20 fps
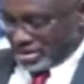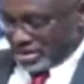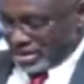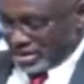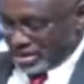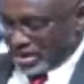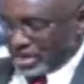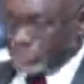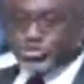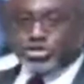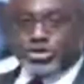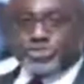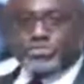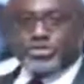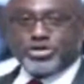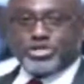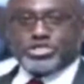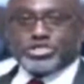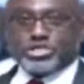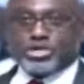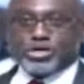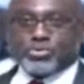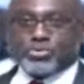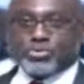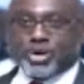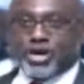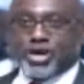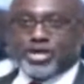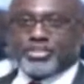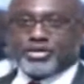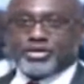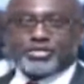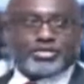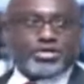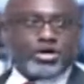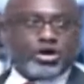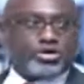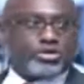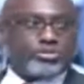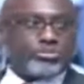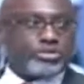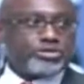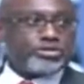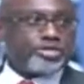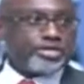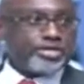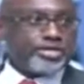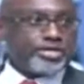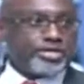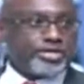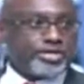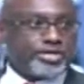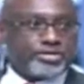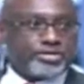I was not personally aware that the Honorable Odinga